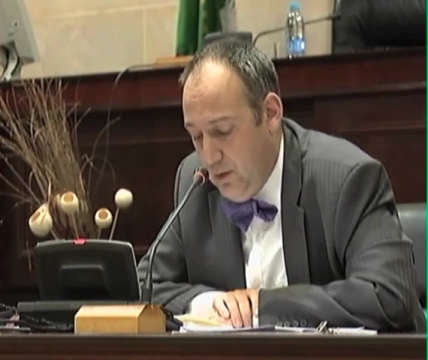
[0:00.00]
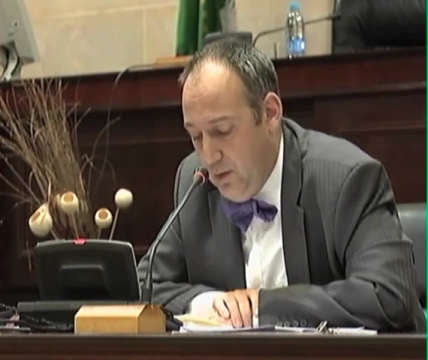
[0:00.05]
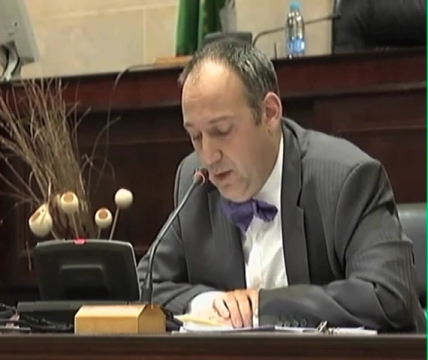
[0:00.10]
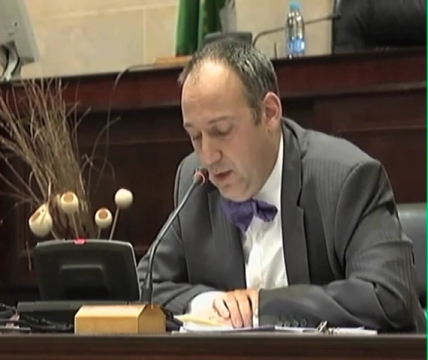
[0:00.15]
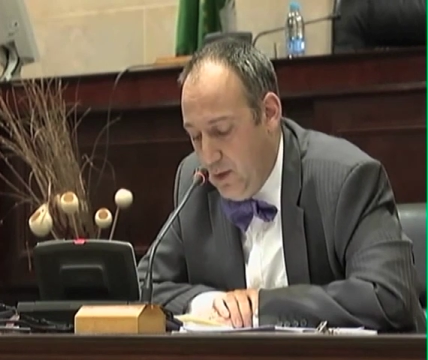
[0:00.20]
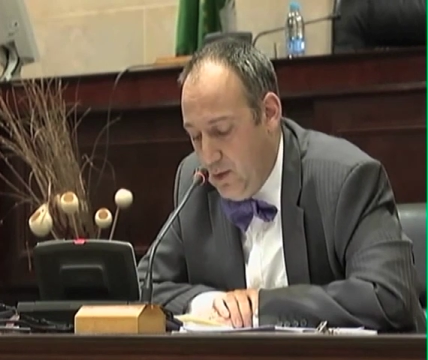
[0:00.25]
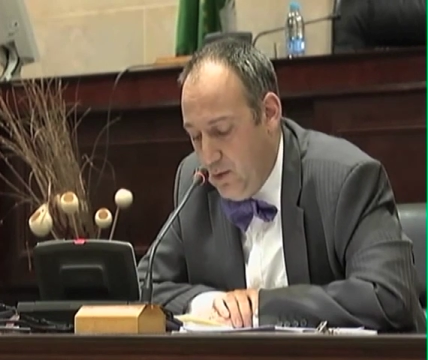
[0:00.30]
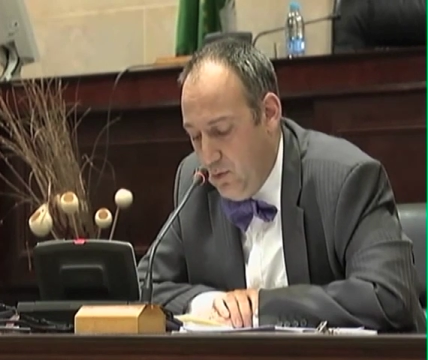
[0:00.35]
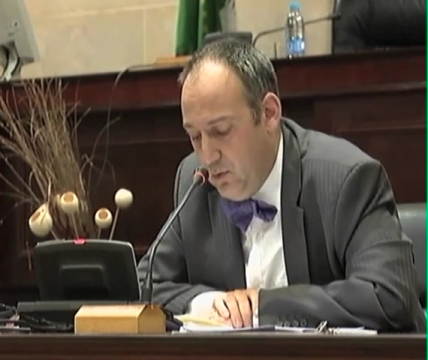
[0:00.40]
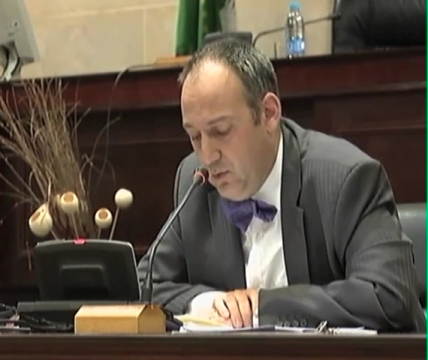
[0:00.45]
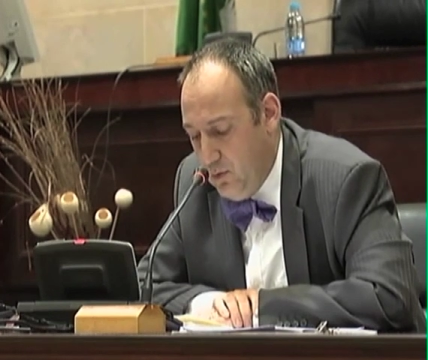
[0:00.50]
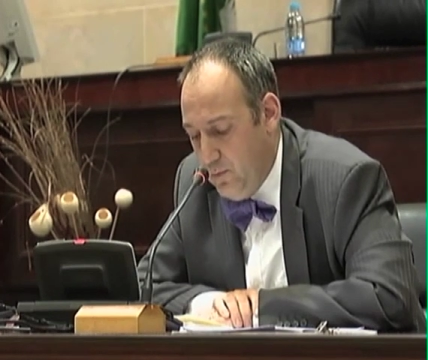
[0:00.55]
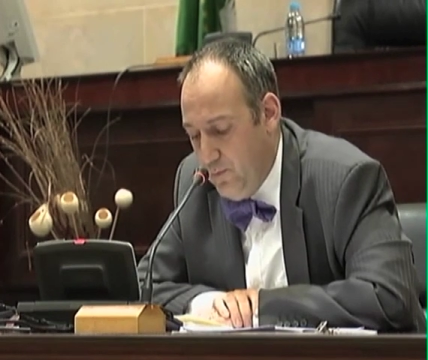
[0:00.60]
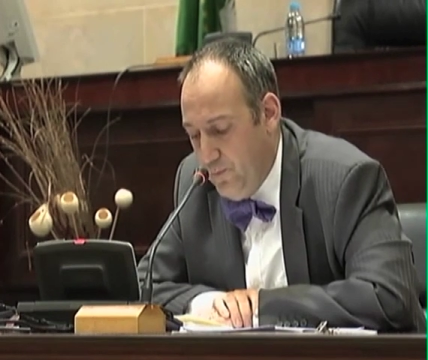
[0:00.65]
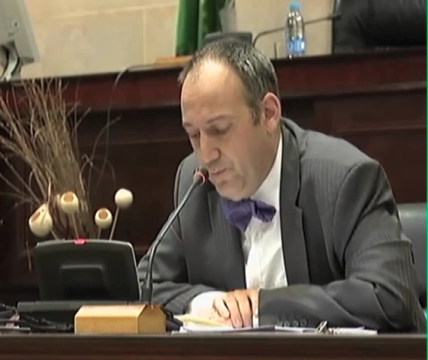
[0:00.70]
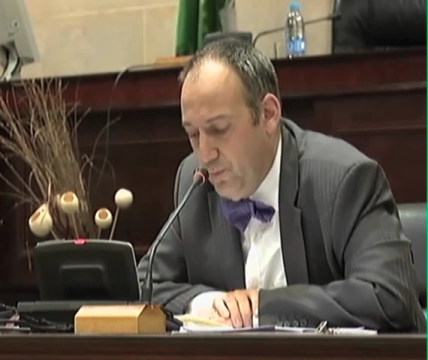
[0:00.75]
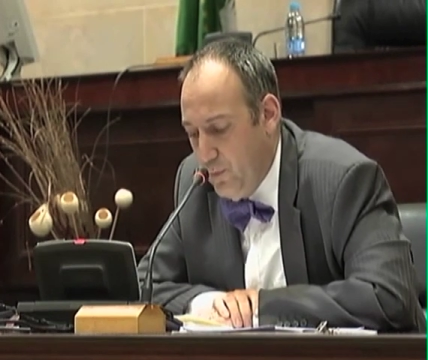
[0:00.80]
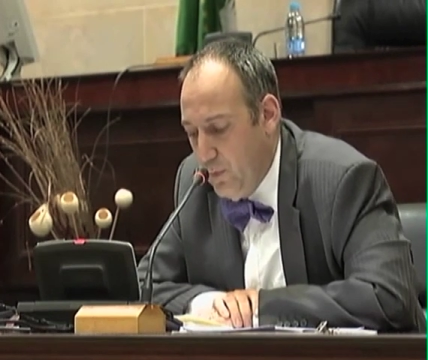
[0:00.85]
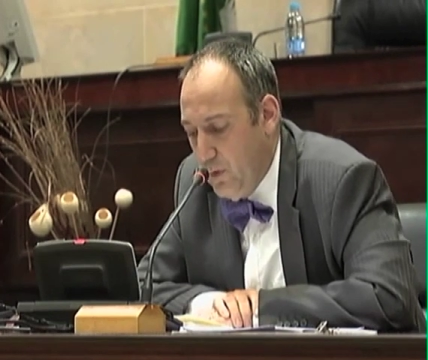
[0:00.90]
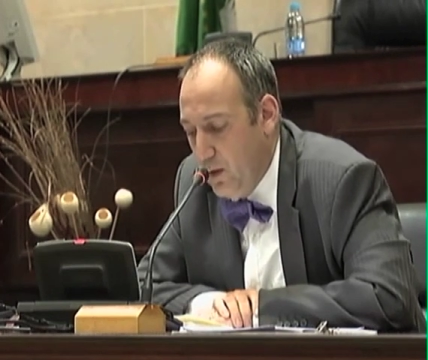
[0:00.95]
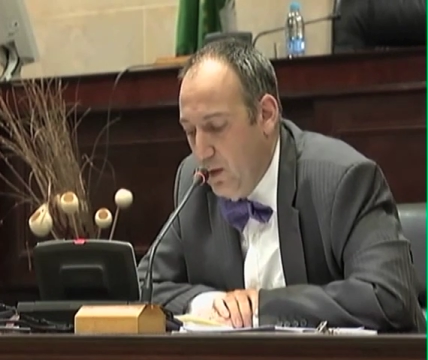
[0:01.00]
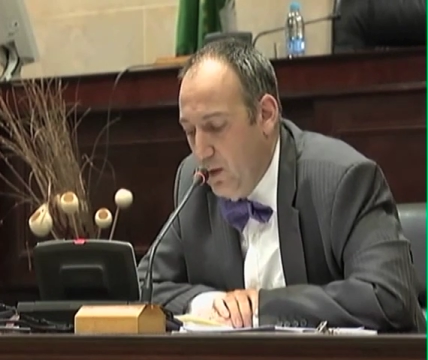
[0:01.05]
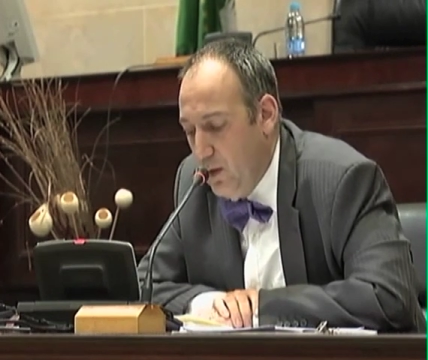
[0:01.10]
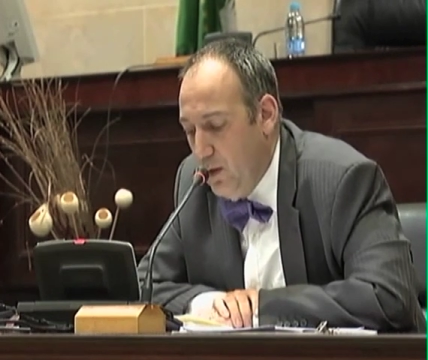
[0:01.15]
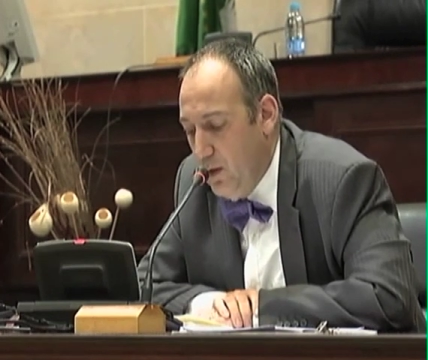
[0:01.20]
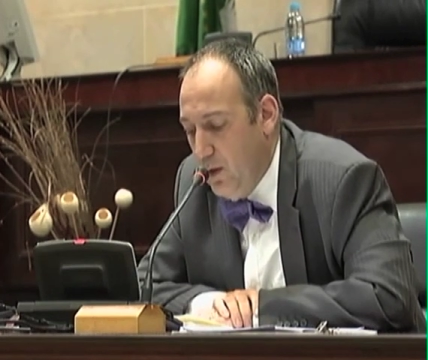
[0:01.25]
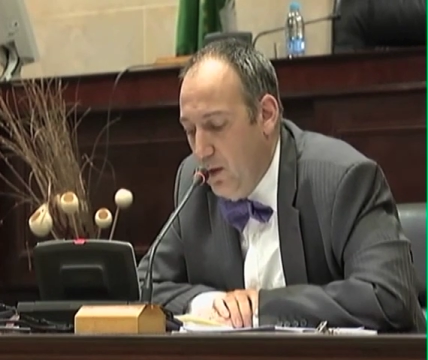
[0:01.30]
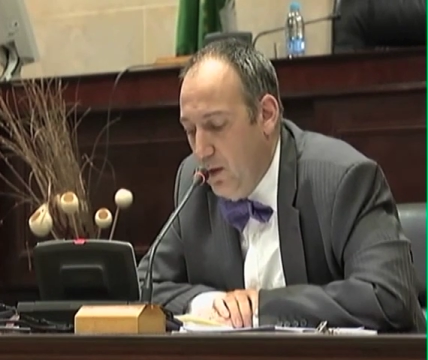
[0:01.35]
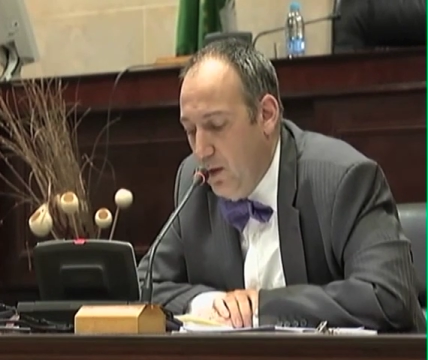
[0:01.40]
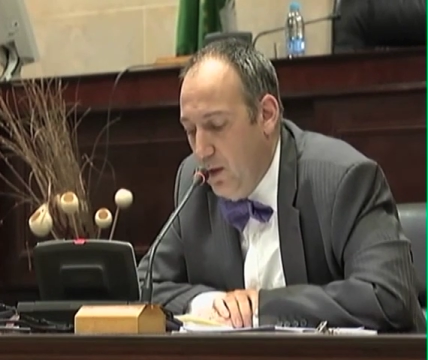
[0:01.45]
that you
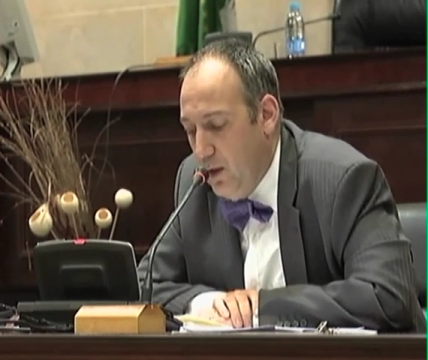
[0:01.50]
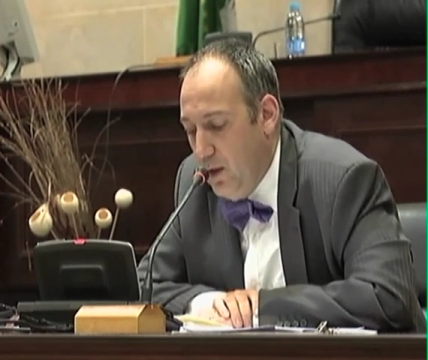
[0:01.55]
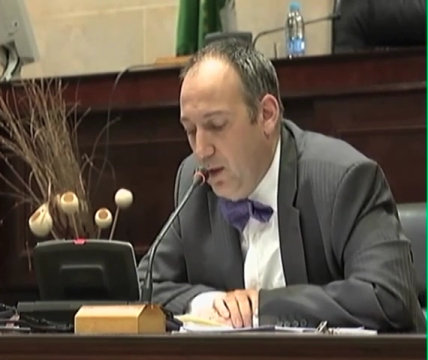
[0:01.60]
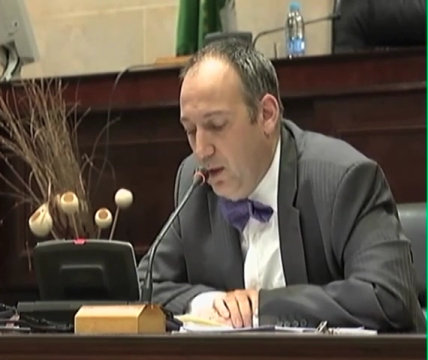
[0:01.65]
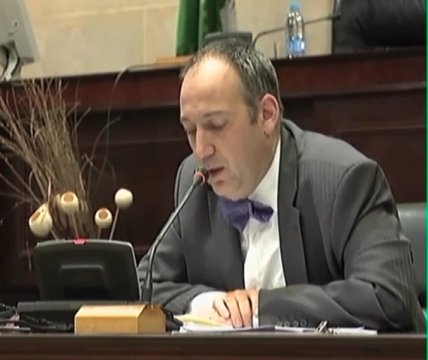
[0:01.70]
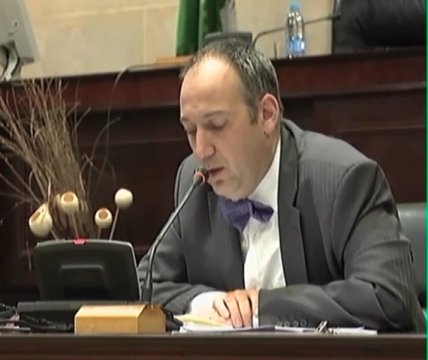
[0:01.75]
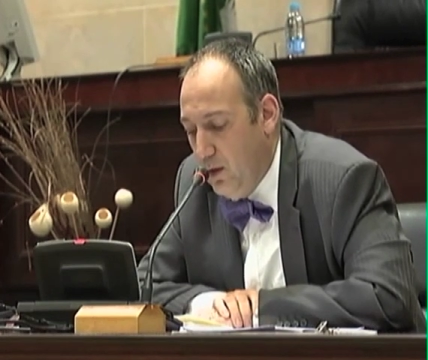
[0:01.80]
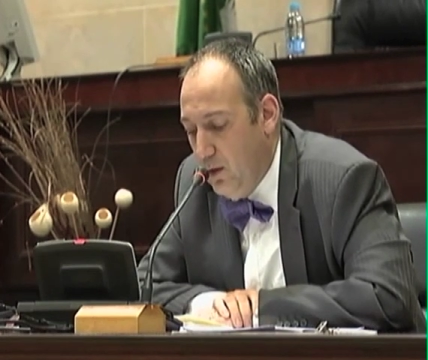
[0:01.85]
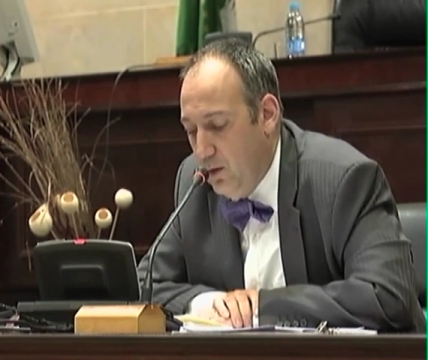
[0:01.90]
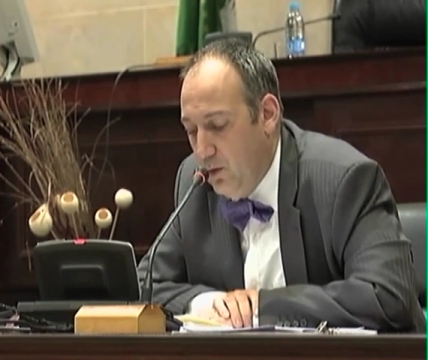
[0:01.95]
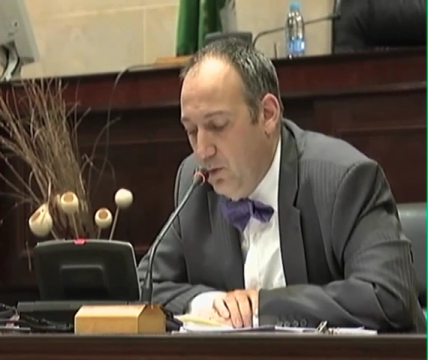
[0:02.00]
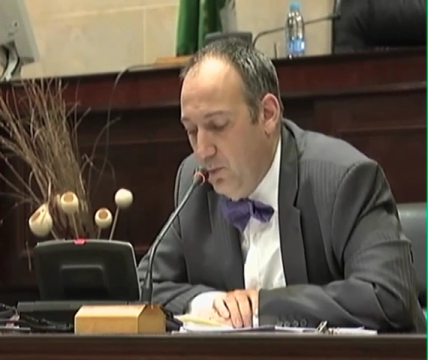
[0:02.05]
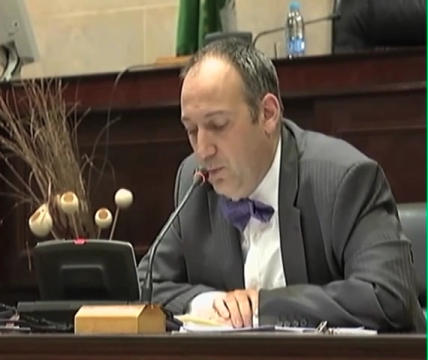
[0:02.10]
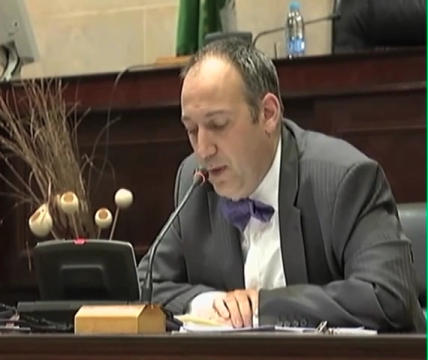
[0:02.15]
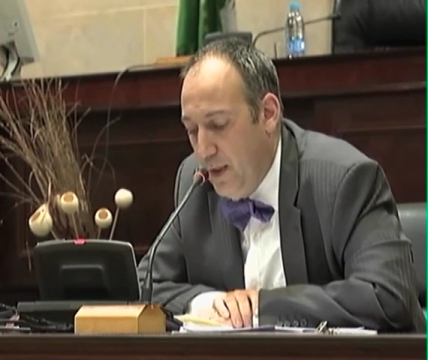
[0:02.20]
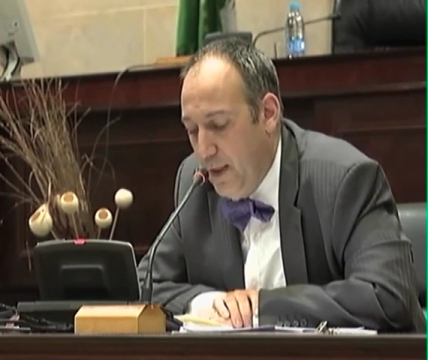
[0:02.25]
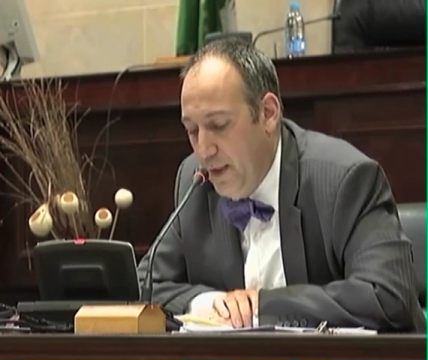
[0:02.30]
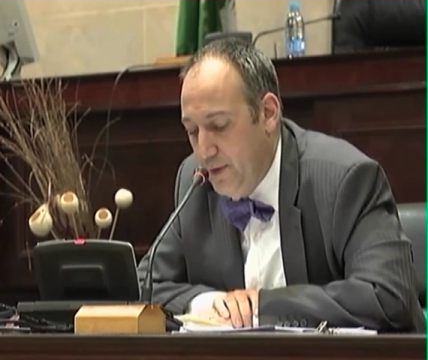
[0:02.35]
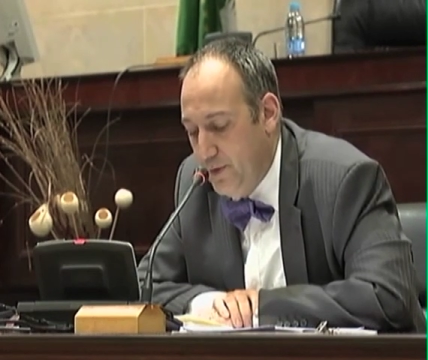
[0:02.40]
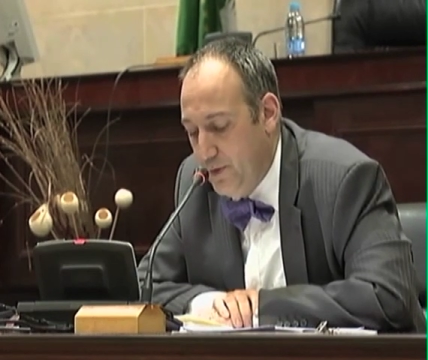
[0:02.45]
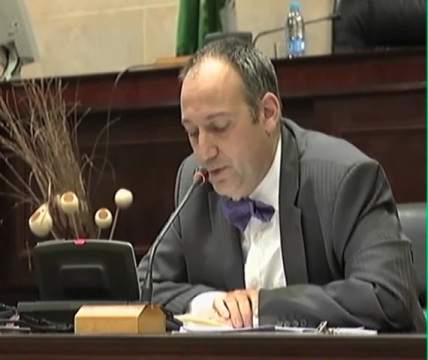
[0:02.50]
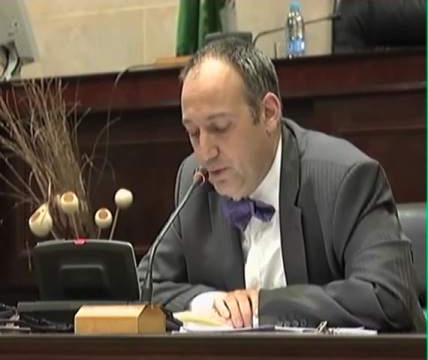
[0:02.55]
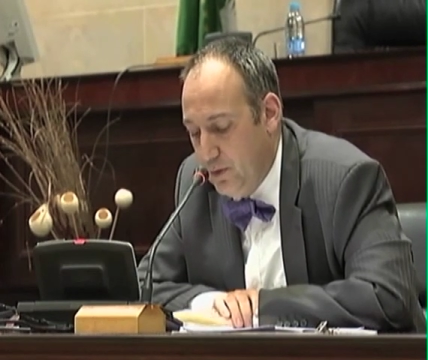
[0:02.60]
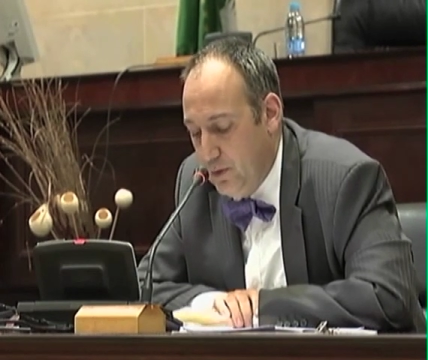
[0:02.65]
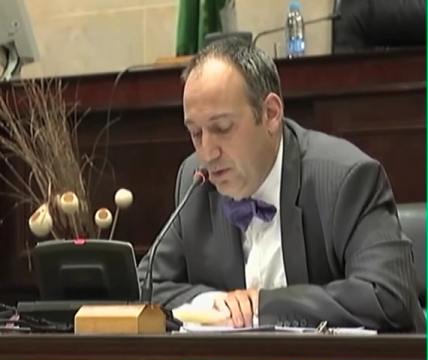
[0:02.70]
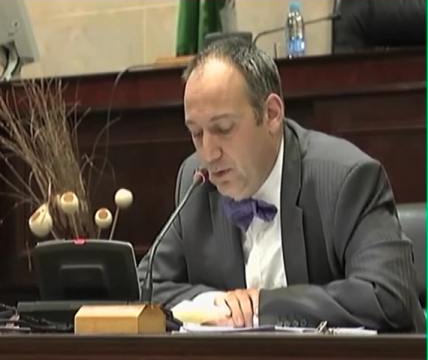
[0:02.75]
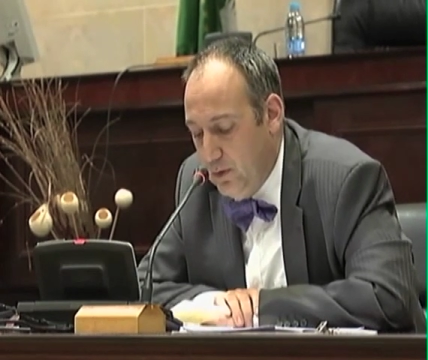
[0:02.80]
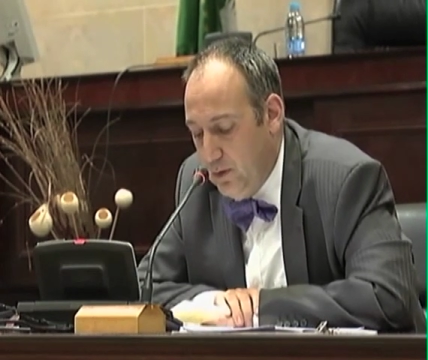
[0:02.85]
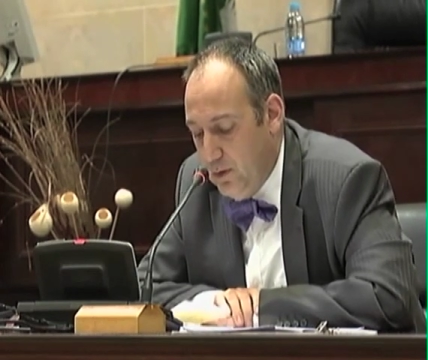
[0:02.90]
are obliged,